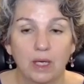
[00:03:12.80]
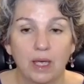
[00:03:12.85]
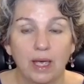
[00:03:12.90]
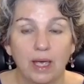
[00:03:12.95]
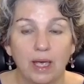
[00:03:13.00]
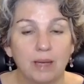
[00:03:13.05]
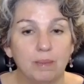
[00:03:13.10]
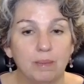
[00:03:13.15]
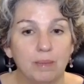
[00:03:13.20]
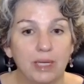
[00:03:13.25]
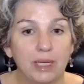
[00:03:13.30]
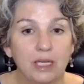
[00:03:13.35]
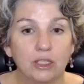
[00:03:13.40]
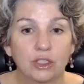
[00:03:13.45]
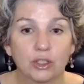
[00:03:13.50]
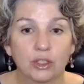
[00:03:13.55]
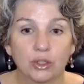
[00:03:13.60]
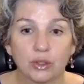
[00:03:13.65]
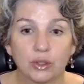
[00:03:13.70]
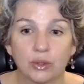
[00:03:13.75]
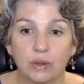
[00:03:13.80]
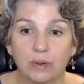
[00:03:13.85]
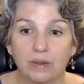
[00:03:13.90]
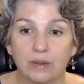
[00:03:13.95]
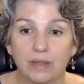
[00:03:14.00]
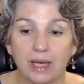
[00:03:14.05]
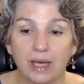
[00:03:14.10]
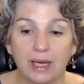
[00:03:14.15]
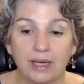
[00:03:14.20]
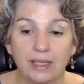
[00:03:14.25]
And make sure
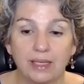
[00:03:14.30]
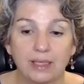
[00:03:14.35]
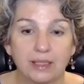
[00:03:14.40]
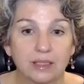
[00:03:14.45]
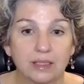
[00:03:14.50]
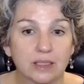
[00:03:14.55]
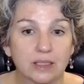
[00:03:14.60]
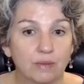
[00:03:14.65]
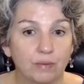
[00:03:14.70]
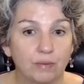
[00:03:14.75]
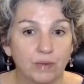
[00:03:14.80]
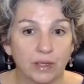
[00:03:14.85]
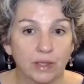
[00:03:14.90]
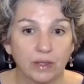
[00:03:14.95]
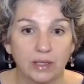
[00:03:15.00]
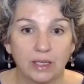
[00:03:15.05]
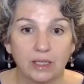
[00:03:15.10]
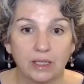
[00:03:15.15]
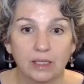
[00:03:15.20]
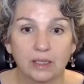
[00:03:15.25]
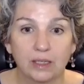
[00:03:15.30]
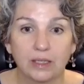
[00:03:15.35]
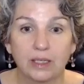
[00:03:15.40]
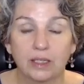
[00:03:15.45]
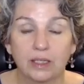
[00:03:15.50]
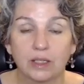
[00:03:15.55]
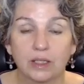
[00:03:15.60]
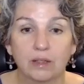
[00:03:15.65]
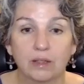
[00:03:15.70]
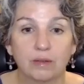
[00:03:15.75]
that it's very
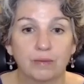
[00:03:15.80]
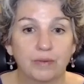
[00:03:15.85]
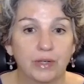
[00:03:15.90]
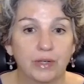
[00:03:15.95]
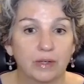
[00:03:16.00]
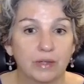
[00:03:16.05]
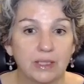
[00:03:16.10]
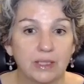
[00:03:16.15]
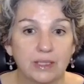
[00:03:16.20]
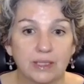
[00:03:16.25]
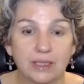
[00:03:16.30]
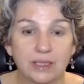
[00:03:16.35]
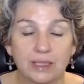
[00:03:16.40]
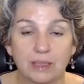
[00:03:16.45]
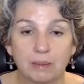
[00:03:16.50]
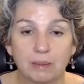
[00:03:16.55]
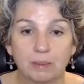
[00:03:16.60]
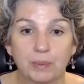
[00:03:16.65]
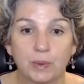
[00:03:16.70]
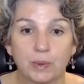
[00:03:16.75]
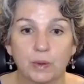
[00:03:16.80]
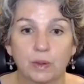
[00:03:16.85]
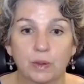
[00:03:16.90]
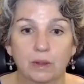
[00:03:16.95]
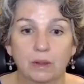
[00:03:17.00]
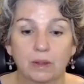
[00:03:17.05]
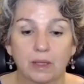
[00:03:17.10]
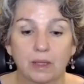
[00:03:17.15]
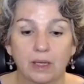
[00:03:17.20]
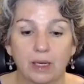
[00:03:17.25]
clear, very
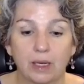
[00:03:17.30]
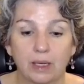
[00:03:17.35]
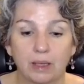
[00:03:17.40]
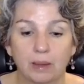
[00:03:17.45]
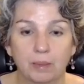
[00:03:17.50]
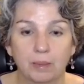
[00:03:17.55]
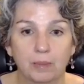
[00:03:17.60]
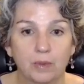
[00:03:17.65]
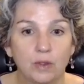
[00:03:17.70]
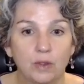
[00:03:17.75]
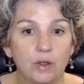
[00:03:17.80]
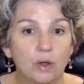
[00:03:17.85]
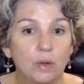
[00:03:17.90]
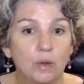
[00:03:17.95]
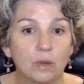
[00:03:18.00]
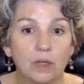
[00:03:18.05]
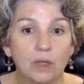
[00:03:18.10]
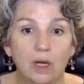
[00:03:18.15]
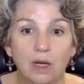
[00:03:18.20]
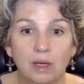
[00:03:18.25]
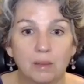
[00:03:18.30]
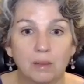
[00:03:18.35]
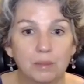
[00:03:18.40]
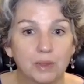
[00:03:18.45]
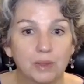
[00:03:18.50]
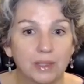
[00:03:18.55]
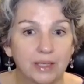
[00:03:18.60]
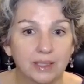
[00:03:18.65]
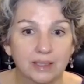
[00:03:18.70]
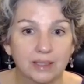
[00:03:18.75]
simple, no
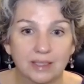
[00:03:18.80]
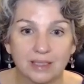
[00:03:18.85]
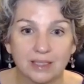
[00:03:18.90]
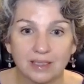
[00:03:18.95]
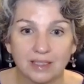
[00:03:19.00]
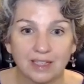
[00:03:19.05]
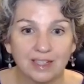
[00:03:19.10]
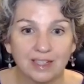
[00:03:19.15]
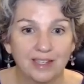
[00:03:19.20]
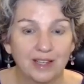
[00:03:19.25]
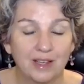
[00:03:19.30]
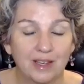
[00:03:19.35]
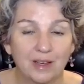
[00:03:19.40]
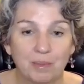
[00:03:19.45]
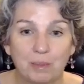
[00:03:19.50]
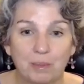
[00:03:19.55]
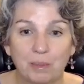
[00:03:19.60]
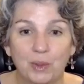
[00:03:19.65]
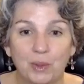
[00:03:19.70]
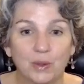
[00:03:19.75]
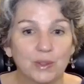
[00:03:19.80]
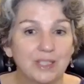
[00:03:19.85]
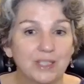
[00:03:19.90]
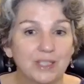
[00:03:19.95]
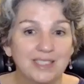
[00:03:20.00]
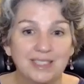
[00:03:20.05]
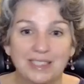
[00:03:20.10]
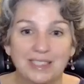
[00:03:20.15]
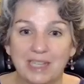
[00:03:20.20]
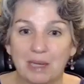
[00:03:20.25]
complex
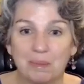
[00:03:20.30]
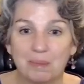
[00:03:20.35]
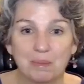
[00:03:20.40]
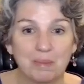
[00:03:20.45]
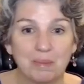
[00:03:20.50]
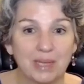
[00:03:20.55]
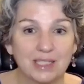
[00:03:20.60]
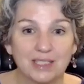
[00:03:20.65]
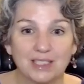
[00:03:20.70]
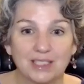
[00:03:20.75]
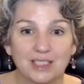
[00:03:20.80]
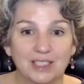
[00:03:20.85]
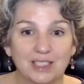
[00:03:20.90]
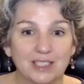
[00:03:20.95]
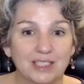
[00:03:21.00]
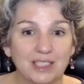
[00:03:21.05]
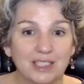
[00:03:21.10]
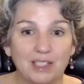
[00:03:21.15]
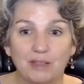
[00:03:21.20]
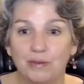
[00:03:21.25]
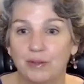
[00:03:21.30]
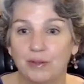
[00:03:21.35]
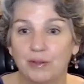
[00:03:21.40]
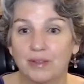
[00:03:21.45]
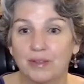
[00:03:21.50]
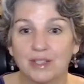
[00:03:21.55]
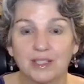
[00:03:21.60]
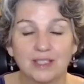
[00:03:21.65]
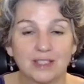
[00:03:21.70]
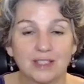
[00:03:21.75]
multi-step messages. If you're
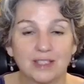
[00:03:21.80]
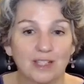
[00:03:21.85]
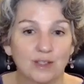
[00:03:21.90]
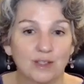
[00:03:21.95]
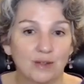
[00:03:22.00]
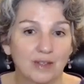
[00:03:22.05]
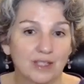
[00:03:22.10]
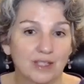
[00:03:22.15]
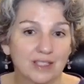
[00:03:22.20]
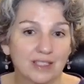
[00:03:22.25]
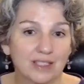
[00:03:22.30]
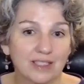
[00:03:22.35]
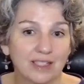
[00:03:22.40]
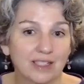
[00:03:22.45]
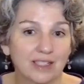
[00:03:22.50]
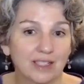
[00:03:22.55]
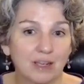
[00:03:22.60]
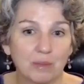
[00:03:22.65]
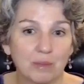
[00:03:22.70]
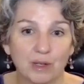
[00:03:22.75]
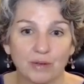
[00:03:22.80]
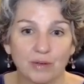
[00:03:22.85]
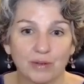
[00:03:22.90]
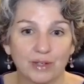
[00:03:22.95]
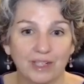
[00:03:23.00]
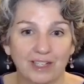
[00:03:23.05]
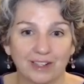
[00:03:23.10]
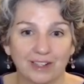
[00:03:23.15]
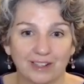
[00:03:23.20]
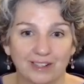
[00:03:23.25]
this, then do this, and then come over
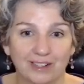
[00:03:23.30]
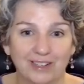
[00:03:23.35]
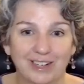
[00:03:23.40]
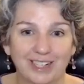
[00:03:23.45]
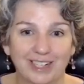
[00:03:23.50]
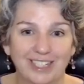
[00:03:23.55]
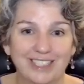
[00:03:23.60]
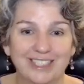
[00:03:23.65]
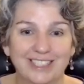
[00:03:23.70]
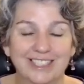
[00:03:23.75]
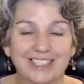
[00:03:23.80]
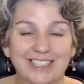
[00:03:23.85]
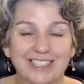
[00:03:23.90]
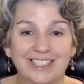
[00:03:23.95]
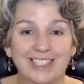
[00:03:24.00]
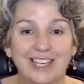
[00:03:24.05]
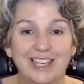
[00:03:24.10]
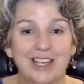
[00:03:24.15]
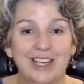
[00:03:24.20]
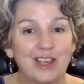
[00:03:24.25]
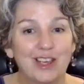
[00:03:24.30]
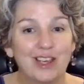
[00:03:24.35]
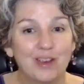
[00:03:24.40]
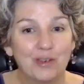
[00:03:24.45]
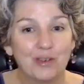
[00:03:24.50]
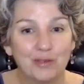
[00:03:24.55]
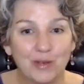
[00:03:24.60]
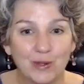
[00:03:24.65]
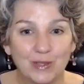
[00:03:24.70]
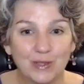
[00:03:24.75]
here, right? Just like
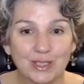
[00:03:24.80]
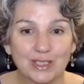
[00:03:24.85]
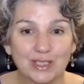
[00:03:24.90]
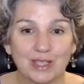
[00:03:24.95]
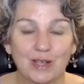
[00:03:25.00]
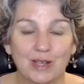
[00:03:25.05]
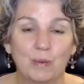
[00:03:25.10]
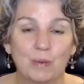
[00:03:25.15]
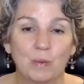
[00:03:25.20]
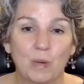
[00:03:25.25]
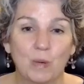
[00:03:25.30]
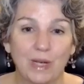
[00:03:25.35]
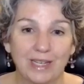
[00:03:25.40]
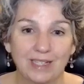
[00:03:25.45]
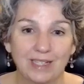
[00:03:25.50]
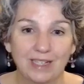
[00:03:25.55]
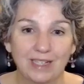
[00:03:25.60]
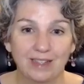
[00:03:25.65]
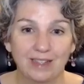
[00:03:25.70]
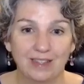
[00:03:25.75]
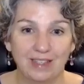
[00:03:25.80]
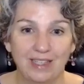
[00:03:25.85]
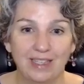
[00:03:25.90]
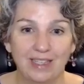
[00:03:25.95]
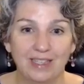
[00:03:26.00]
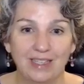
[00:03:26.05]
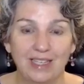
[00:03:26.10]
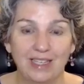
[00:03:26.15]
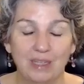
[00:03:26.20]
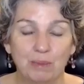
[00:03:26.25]
focus on one
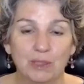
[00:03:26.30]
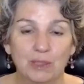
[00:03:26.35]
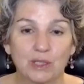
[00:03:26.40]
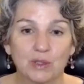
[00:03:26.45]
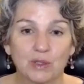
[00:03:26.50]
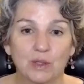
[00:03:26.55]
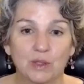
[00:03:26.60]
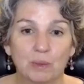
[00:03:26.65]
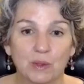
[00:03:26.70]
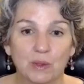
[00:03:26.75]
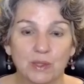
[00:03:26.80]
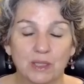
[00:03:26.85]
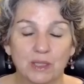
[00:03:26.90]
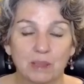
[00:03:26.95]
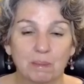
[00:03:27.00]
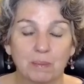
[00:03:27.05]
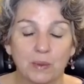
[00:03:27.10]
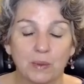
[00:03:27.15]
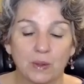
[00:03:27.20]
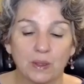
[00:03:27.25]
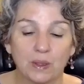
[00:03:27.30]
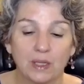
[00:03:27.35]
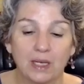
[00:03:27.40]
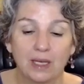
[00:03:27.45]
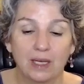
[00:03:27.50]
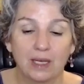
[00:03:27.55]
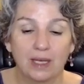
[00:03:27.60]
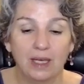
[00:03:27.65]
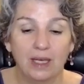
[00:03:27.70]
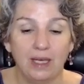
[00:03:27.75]
thing, keep it super simple,
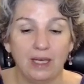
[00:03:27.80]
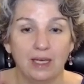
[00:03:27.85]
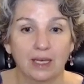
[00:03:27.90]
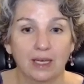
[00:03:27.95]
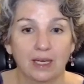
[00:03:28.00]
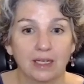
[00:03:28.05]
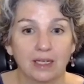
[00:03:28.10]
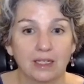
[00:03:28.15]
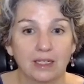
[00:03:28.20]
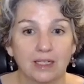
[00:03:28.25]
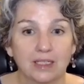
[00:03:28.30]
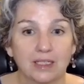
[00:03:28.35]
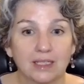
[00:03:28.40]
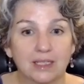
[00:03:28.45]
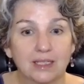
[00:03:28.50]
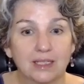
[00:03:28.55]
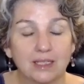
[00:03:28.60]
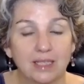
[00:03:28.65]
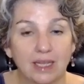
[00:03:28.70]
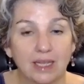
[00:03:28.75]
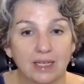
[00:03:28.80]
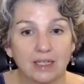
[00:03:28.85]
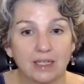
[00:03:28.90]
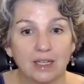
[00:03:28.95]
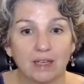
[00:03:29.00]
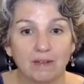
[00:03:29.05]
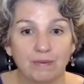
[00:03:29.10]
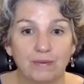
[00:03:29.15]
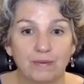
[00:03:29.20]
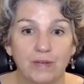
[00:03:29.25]
and send
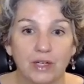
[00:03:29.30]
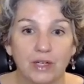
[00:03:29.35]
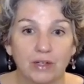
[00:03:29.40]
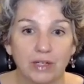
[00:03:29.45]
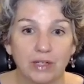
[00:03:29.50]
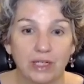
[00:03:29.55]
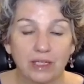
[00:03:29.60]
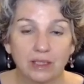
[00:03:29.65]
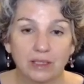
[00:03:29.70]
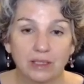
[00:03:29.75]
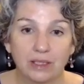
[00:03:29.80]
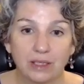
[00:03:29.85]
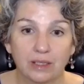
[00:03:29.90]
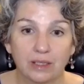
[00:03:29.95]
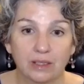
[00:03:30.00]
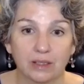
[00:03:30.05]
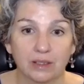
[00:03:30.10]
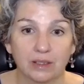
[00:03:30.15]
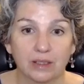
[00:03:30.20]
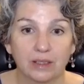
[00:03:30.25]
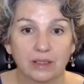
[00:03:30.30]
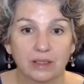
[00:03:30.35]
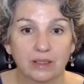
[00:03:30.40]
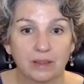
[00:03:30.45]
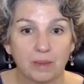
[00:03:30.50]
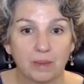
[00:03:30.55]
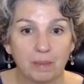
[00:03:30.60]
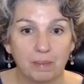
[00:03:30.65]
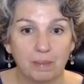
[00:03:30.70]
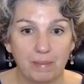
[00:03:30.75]
a very clear
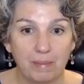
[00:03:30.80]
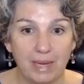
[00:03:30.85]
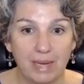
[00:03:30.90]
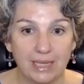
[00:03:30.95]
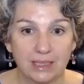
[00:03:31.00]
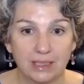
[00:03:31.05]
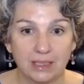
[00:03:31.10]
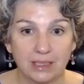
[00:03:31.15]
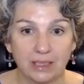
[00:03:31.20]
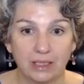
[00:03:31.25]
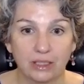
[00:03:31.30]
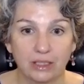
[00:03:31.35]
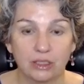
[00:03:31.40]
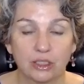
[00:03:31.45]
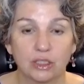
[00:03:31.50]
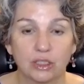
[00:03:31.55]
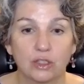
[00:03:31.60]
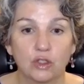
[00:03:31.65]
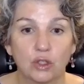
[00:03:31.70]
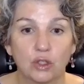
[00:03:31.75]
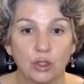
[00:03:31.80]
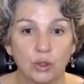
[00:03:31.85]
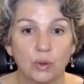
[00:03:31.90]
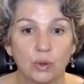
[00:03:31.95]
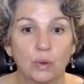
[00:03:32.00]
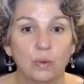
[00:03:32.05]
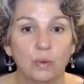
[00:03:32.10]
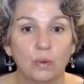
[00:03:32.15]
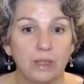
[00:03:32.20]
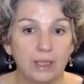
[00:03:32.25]
message
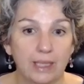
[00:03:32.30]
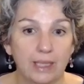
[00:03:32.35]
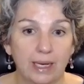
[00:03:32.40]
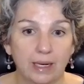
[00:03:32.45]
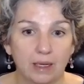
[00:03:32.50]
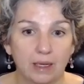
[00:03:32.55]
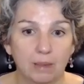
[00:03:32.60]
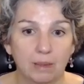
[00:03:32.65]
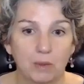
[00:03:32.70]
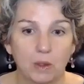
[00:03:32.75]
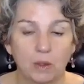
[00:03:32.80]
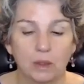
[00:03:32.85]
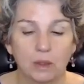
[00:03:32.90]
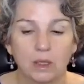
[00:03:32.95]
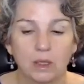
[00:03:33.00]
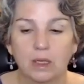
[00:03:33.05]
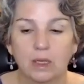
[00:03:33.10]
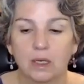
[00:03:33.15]
to the animal.